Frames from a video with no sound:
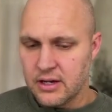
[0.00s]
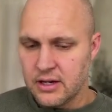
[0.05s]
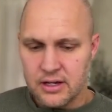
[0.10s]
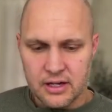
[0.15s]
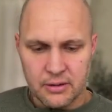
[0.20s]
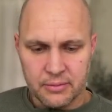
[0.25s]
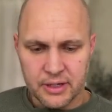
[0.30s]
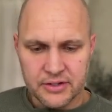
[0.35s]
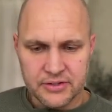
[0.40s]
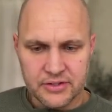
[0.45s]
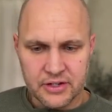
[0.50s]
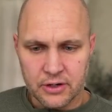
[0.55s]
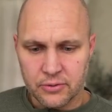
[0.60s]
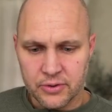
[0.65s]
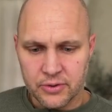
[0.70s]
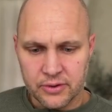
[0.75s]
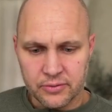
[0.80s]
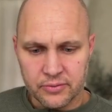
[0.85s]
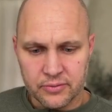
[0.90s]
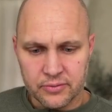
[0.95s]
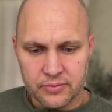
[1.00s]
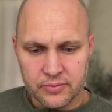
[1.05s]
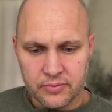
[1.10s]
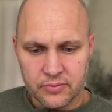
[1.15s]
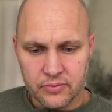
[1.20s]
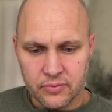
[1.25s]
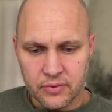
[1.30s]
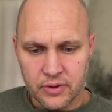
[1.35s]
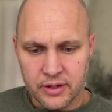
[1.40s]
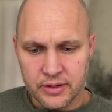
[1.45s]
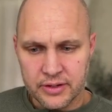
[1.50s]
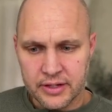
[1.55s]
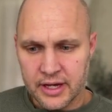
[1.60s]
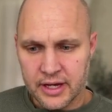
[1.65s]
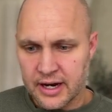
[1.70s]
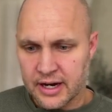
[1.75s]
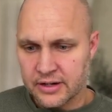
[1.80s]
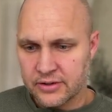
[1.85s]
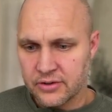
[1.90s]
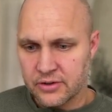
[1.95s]
Now, because I don't want to run that
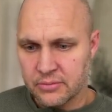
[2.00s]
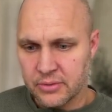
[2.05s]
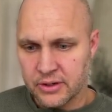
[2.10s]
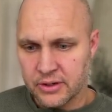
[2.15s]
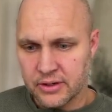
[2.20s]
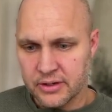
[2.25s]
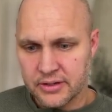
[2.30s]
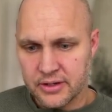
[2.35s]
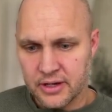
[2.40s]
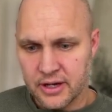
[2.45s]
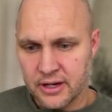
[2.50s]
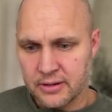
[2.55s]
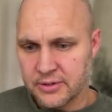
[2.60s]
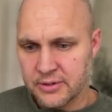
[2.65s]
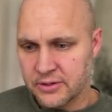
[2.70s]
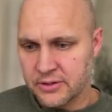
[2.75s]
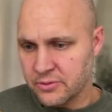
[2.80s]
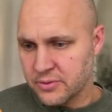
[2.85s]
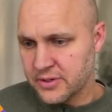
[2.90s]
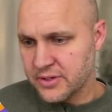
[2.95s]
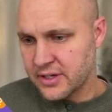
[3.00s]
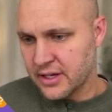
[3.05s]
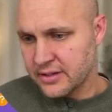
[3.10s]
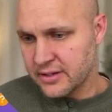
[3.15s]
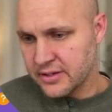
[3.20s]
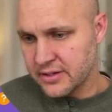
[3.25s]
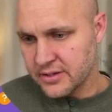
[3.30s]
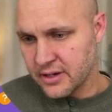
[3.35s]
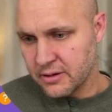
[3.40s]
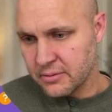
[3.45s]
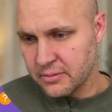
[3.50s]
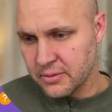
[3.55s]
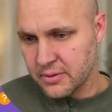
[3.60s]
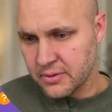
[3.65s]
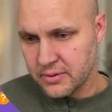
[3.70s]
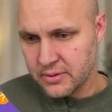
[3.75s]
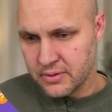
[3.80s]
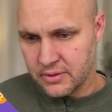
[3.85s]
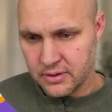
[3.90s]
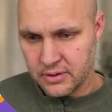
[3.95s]
actor a million times as we set this up,
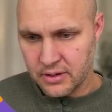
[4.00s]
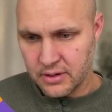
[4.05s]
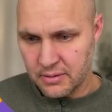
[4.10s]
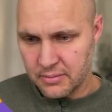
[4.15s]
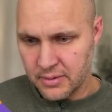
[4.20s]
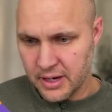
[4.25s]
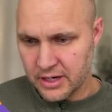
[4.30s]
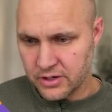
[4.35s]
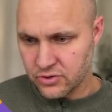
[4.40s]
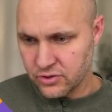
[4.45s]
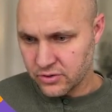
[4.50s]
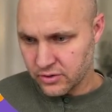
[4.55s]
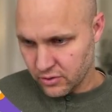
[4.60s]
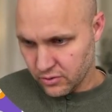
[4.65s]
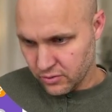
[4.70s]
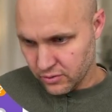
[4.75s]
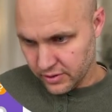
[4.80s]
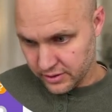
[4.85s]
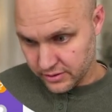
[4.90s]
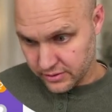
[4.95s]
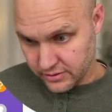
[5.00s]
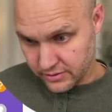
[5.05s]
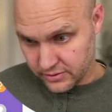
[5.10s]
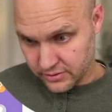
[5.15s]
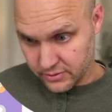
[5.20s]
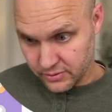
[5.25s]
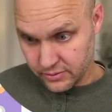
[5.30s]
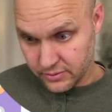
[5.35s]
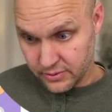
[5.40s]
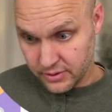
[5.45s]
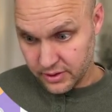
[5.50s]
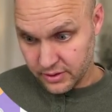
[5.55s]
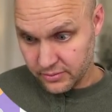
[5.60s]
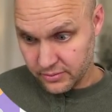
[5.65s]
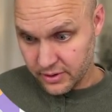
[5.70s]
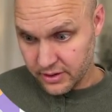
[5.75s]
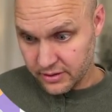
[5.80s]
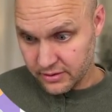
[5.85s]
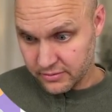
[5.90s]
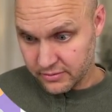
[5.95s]
I'm actually going to get
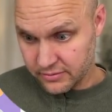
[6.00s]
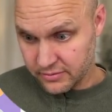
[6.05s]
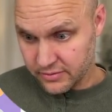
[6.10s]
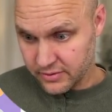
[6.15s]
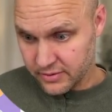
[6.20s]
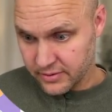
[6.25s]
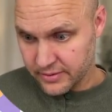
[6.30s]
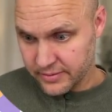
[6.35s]
rid of